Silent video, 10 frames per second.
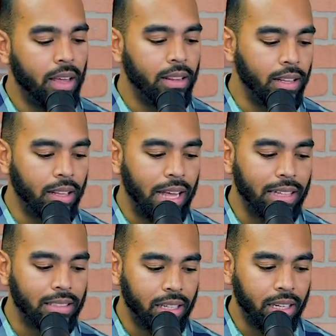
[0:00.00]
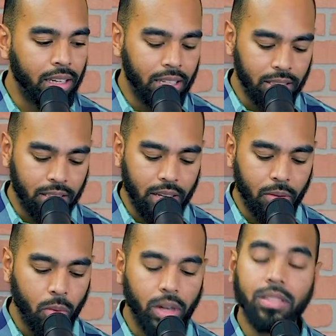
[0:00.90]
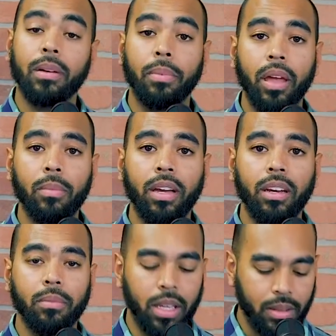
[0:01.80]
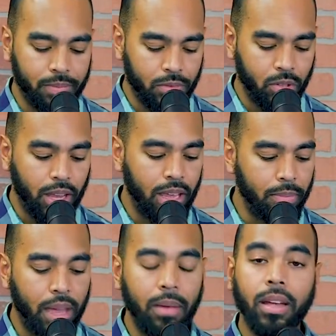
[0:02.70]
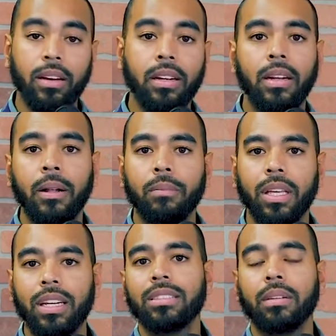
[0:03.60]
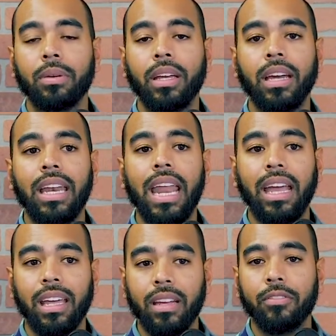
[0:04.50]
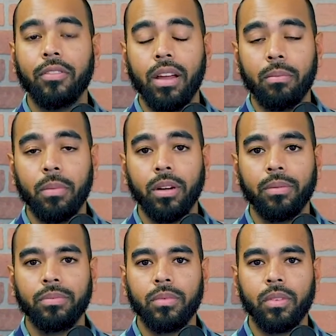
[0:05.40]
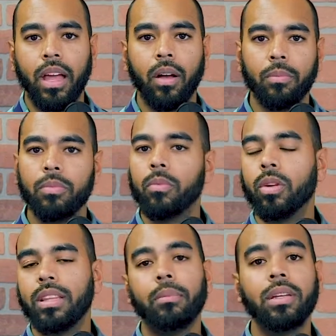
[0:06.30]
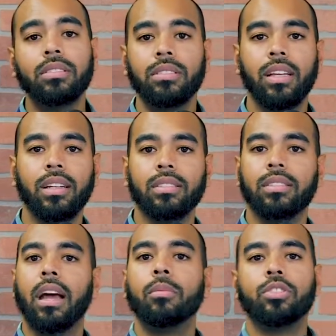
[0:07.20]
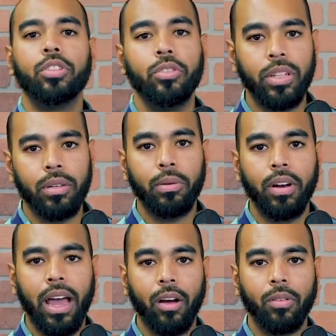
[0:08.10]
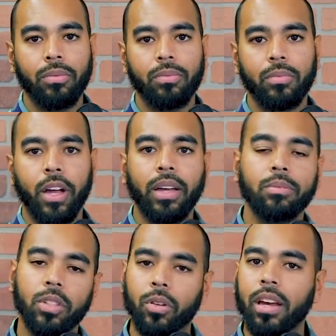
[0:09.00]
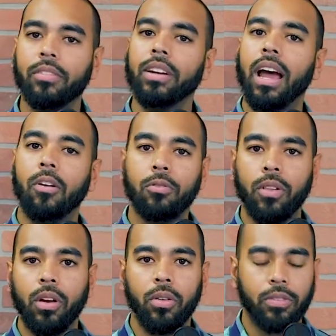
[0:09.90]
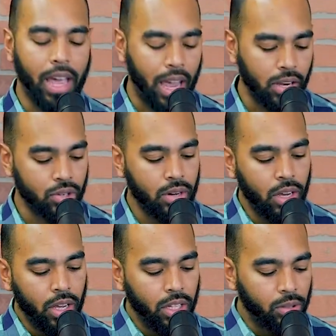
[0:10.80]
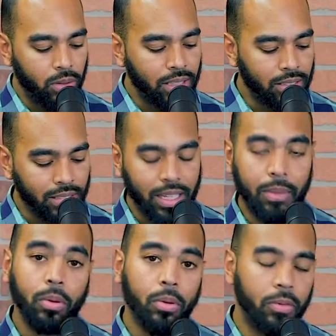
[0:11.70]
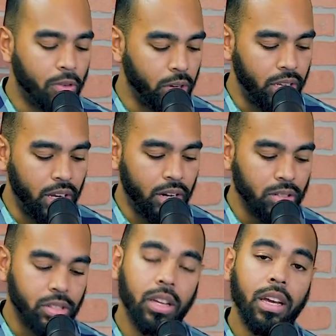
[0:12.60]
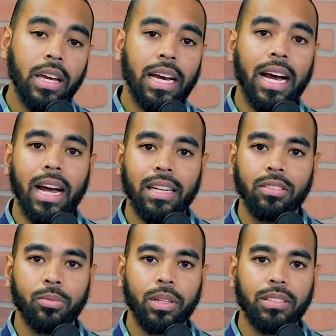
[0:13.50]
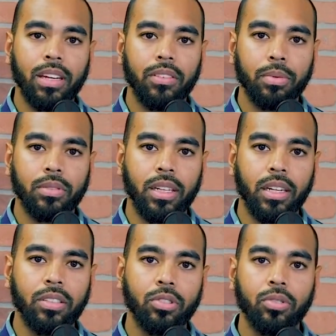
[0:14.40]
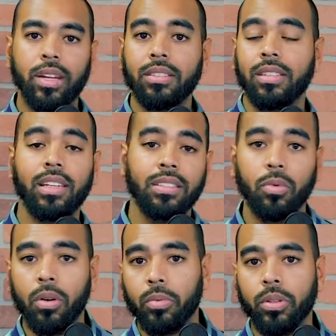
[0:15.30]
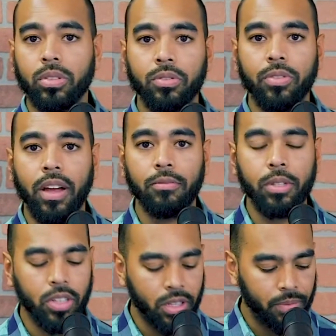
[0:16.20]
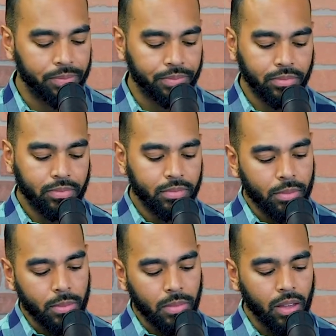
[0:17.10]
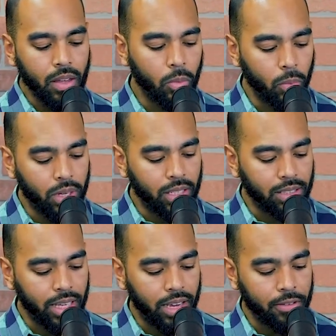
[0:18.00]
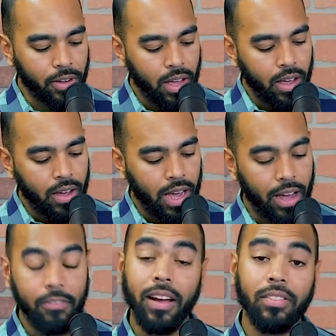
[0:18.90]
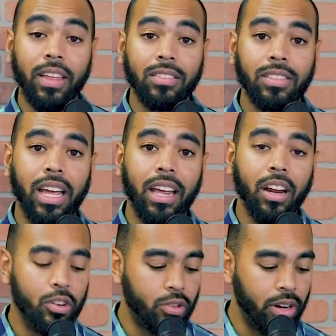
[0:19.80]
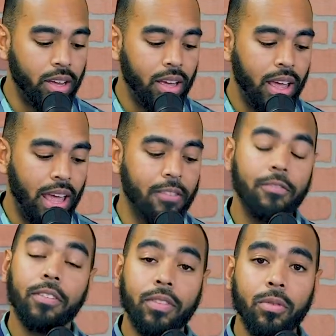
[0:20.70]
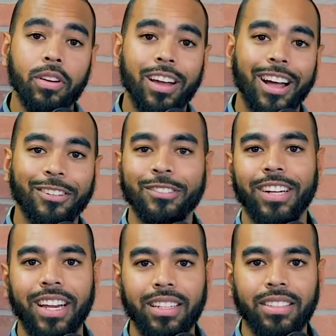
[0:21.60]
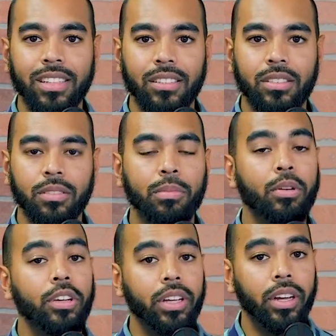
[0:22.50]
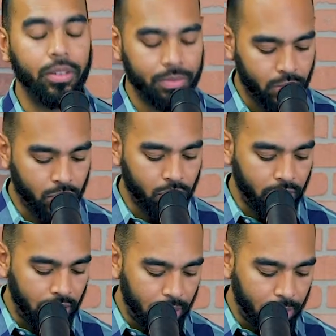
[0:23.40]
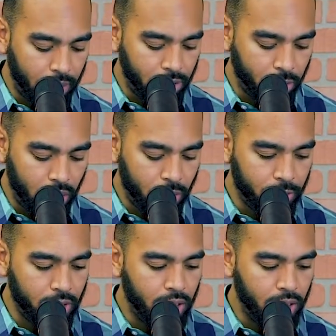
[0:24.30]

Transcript: Then the last thing is, what is our payment going to be? So I hit payment. It ends up being a negative number. Now, what that means is that it's how much you need to put out, right? So kind of an outflow of cash. So in this example, 40 years, assuming a 7% interest rate to get to 1.25 million, we need to save $5,851.80 per year. So divide that by 12.